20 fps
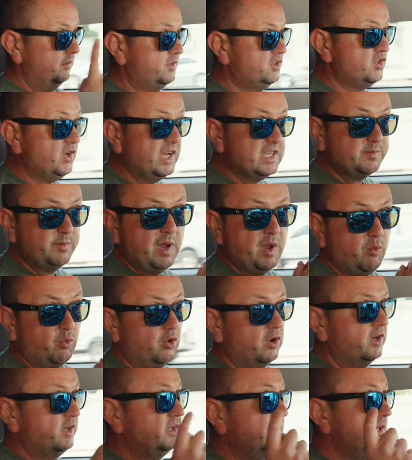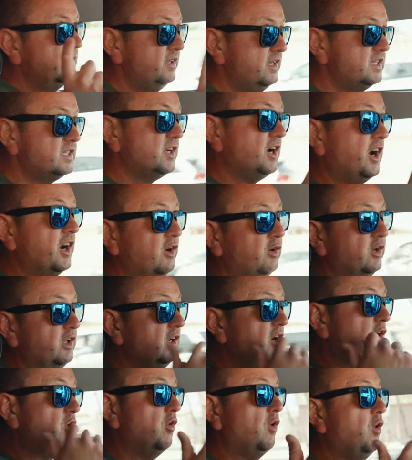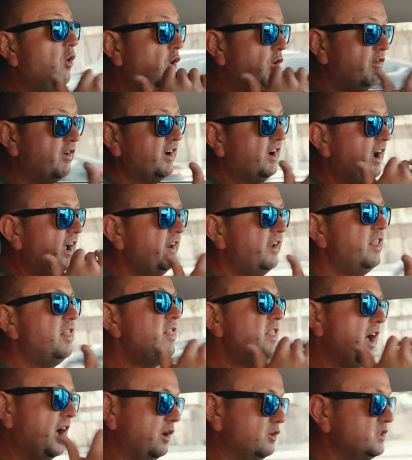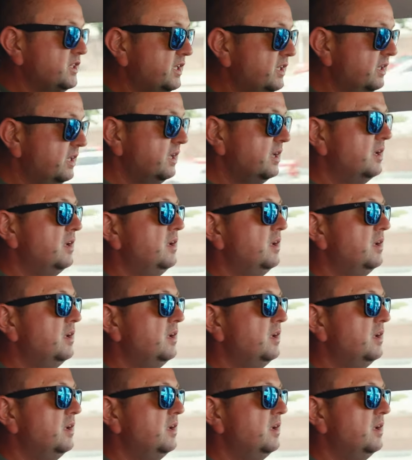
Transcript: trust my word this car gonna go over 100,000